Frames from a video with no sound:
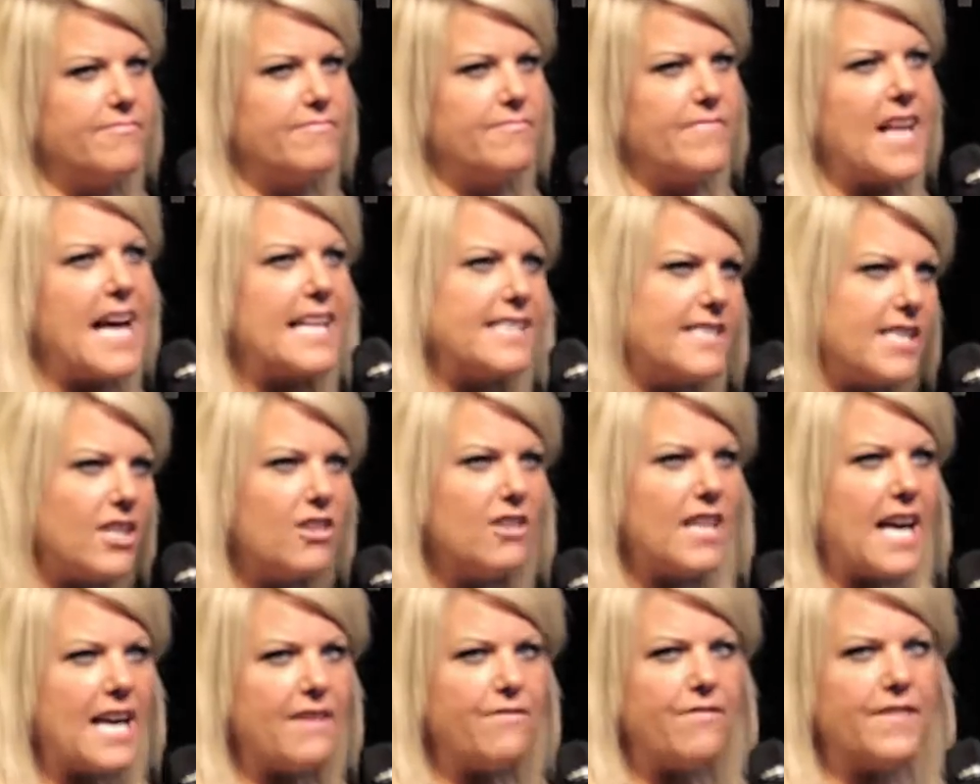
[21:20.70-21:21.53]
That's how
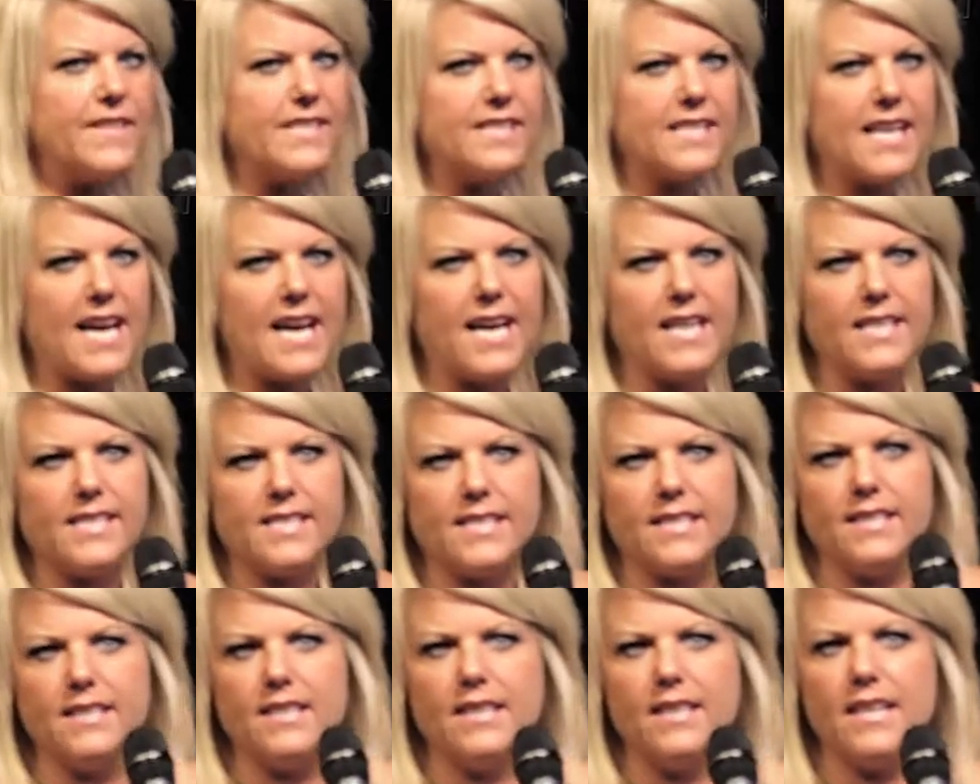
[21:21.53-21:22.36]
life is, guys.
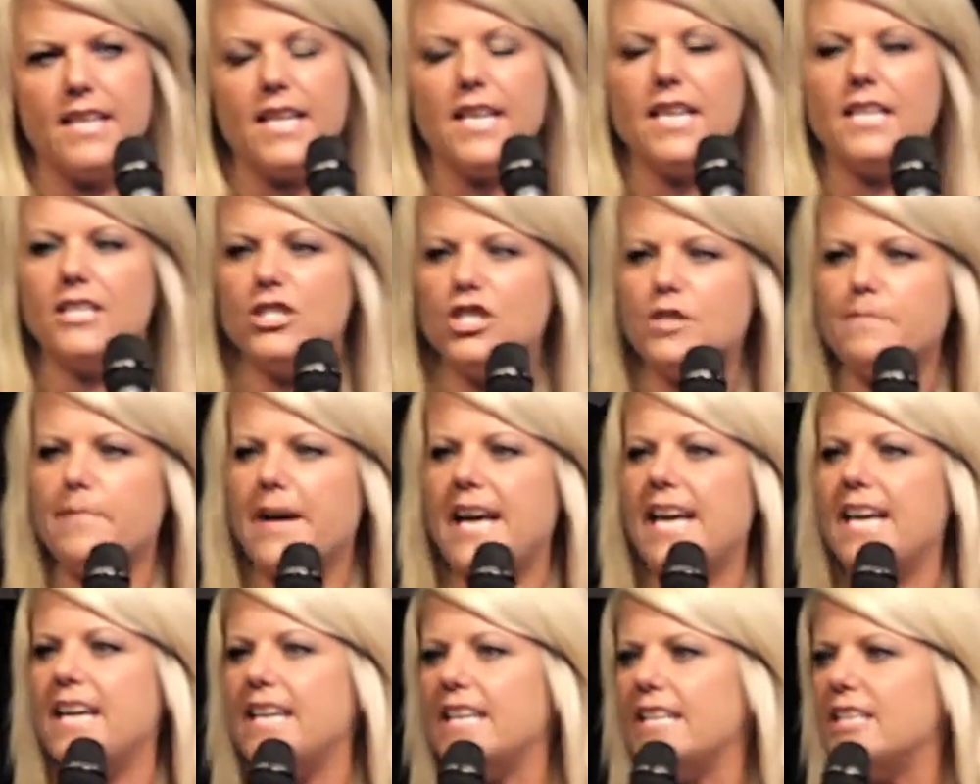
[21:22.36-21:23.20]
Inch
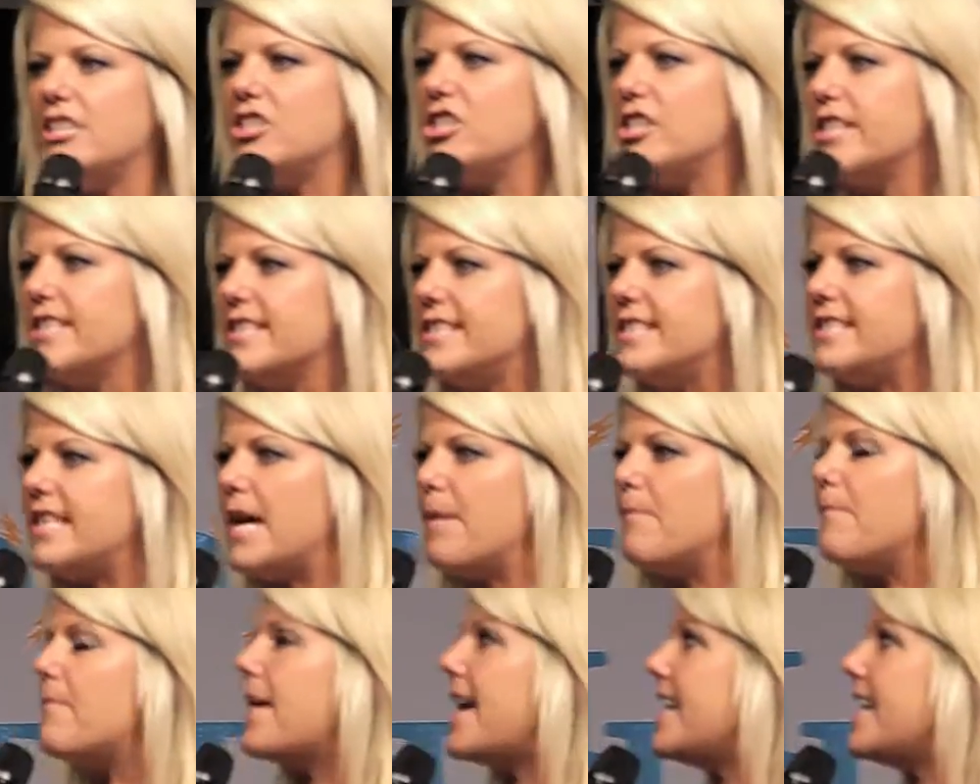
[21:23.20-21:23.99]
by inch, step